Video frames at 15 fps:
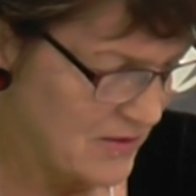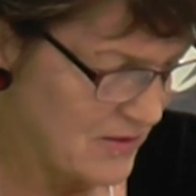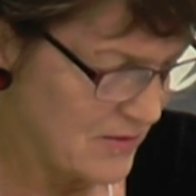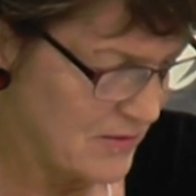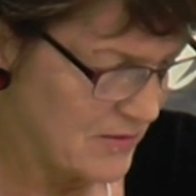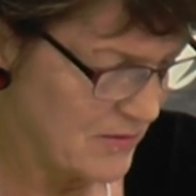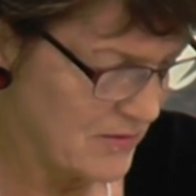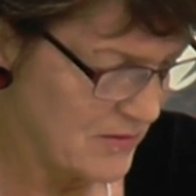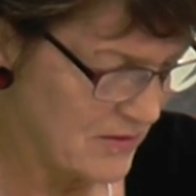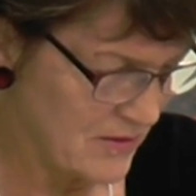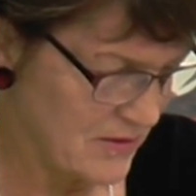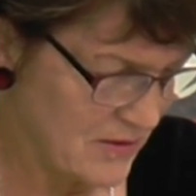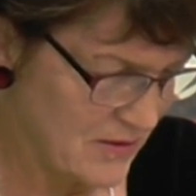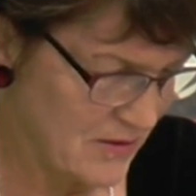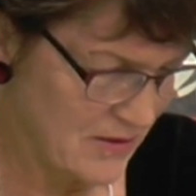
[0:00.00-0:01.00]
Yes,
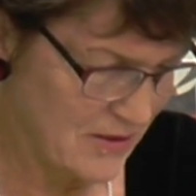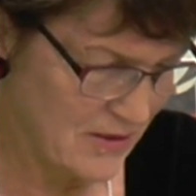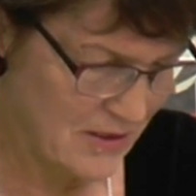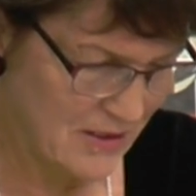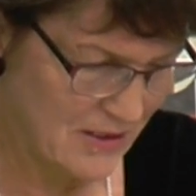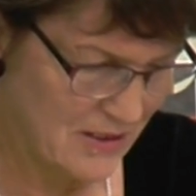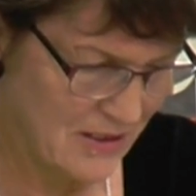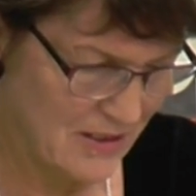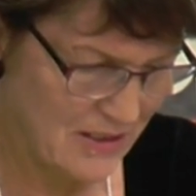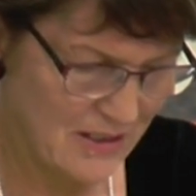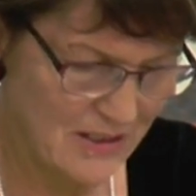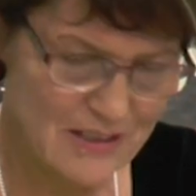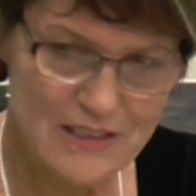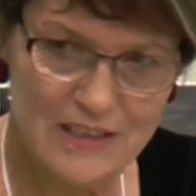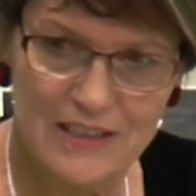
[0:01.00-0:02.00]
sometimes you can
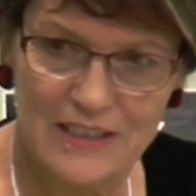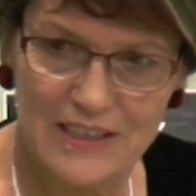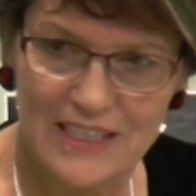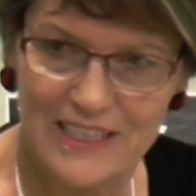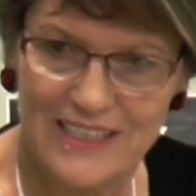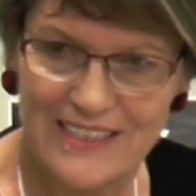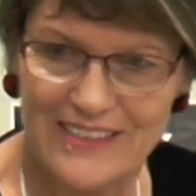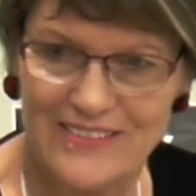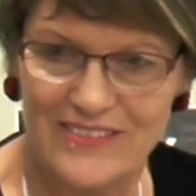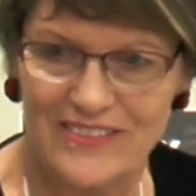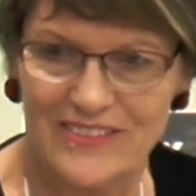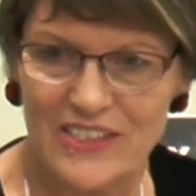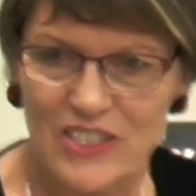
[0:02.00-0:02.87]
assume what they might